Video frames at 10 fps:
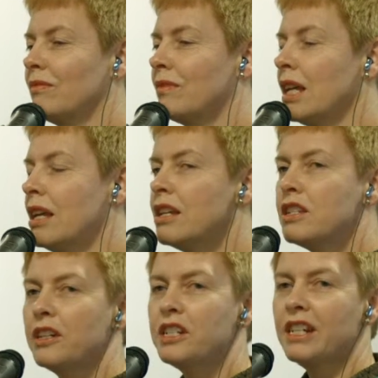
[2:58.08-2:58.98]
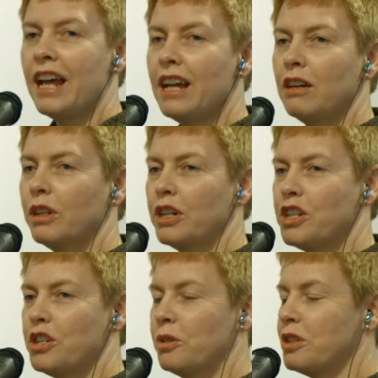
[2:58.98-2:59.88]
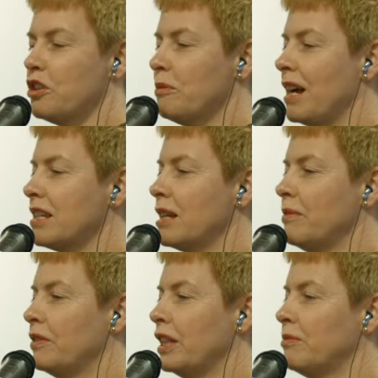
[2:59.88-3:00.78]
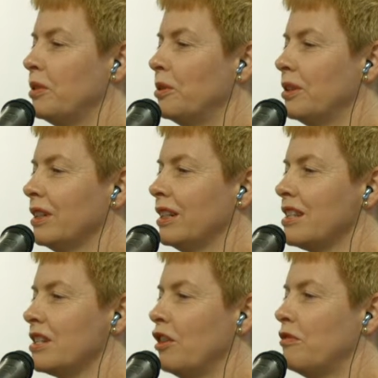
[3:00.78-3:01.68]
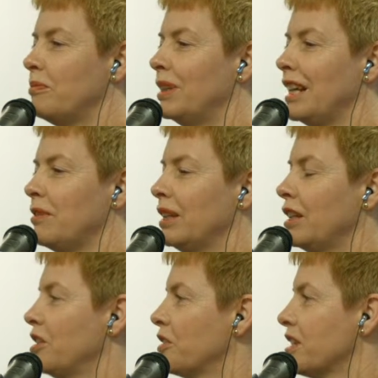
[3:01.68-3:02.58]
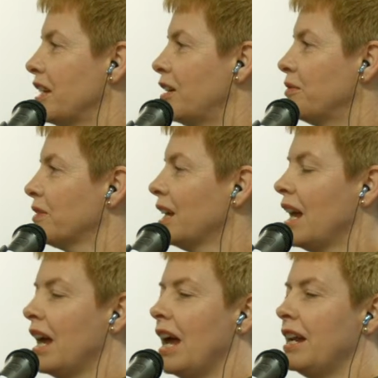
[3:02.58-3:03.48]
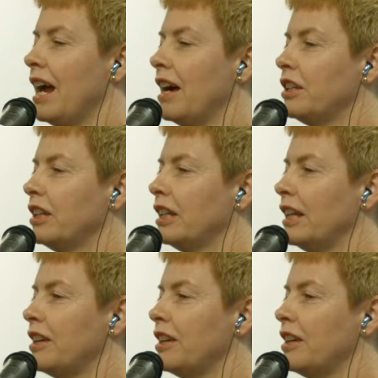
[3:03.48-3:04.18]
So today I'm going to talk to you about some of the importance of believing in yourself and how you can get